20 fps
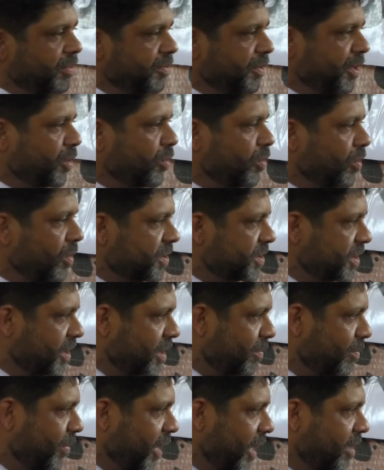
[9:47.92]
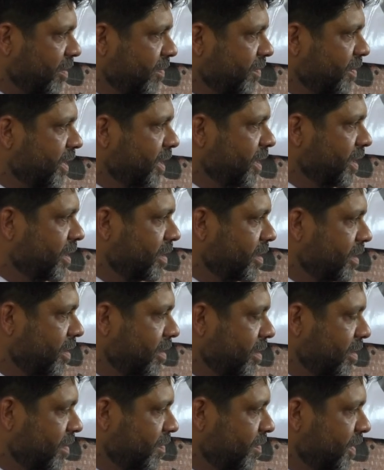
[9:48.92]
three quarters at the back of the,
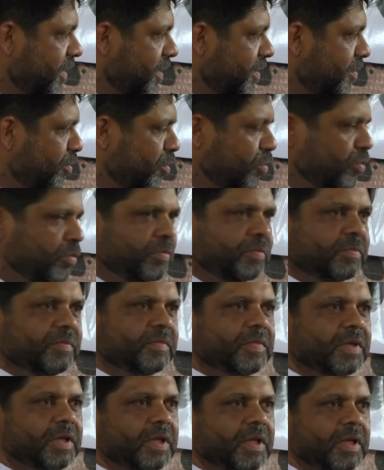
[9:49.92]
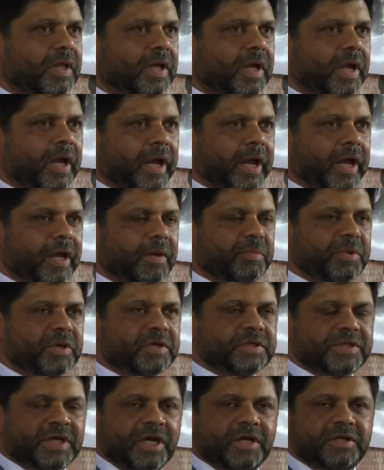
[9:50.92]
of the room and
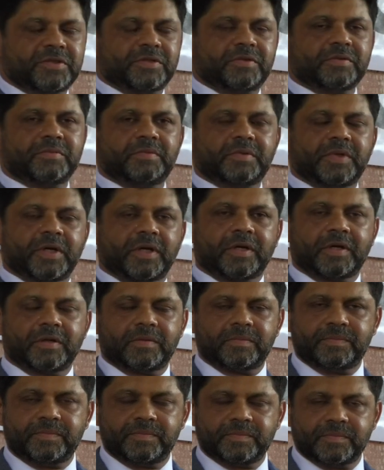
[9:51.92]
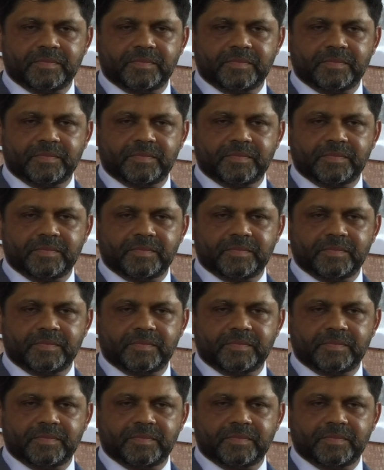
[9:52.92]
because I used to uh,